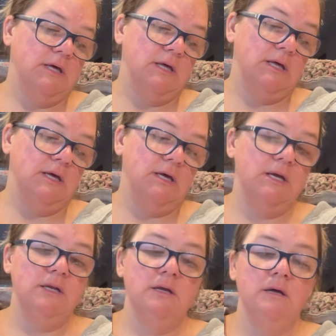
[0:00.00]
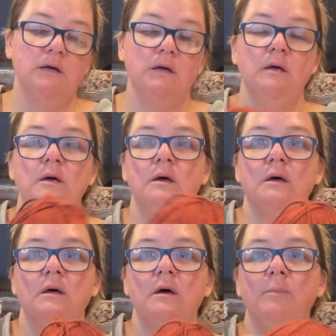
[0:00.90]
in
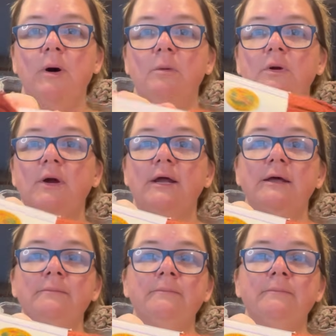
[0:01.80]
pomegranate.